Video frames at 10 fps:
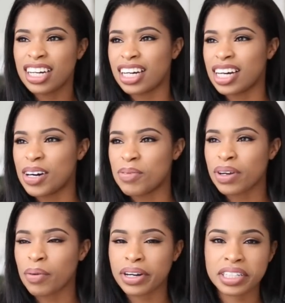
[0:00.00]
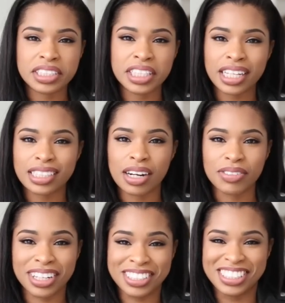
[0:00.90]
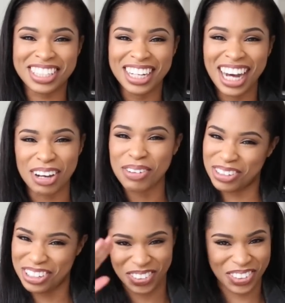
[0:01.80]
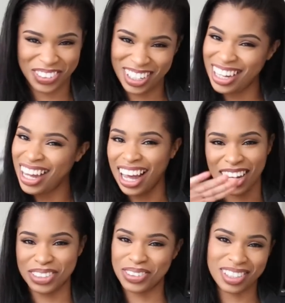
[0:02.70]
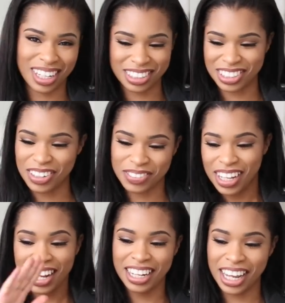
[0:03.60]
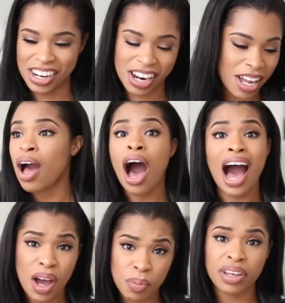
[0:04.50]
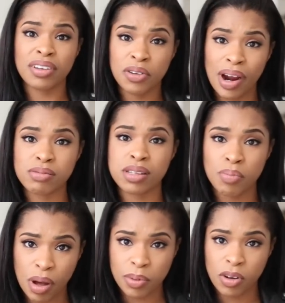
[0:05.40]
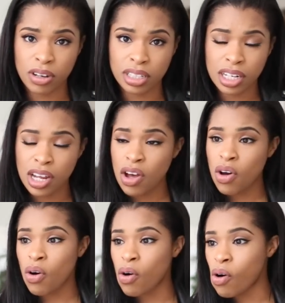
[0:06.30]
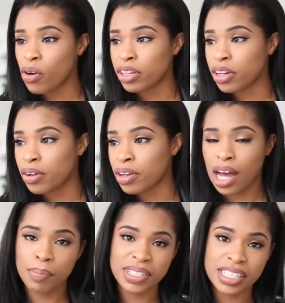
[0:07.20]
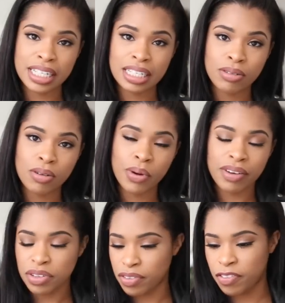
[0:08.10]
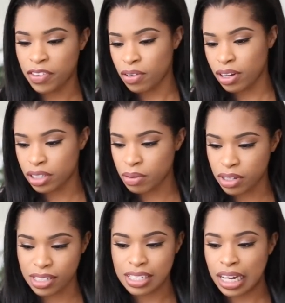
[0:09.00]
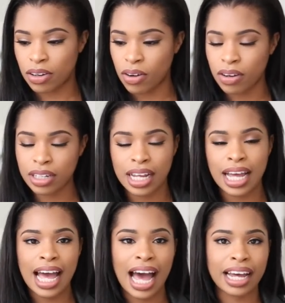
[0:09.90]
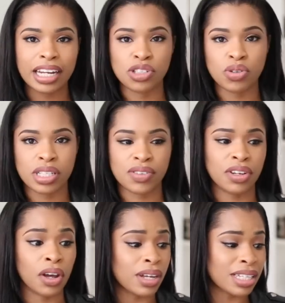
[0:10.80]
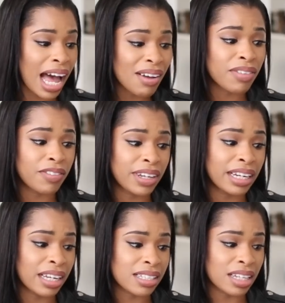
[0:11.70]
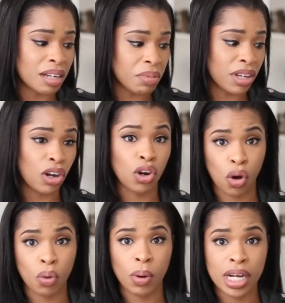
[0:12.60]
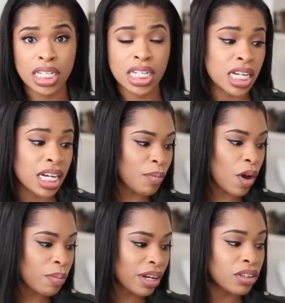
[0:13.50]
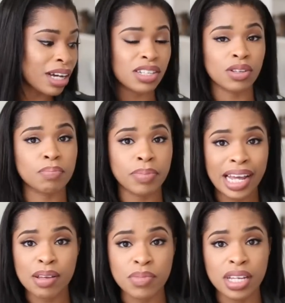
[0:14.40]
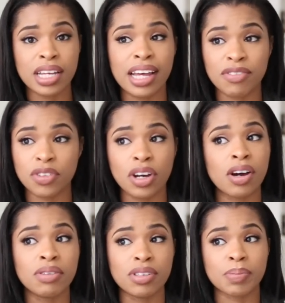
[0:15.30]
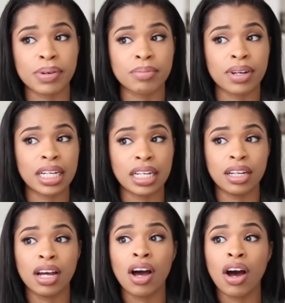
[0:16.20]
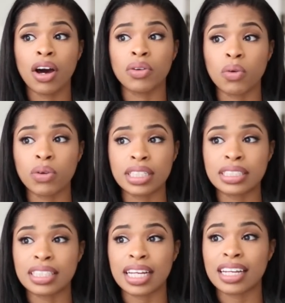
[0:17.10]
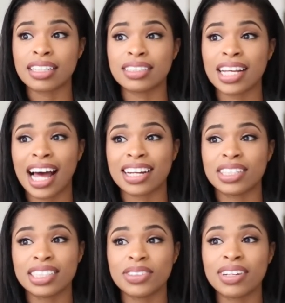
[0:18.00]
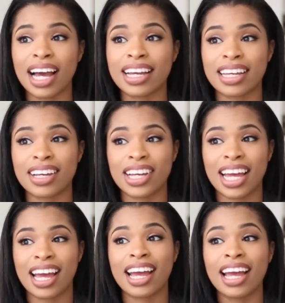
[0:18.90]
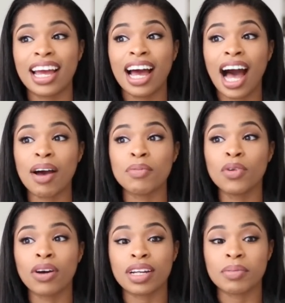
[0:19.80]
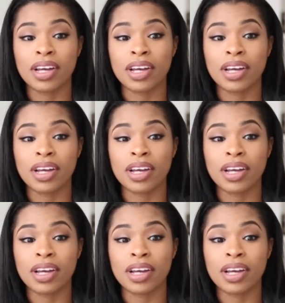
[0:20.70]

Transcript: Um, when I'm ready to take that risk, i go and do all that stuff later. I hope you can grab some popcorn or you know a cup of tea or whatever you feel like you want to snack on and enjoy this video because i have a feeling it's going to be a long one i'm hoping that you guys don't blame me if you go and you spend money on all these things and you like it okay I'm not going to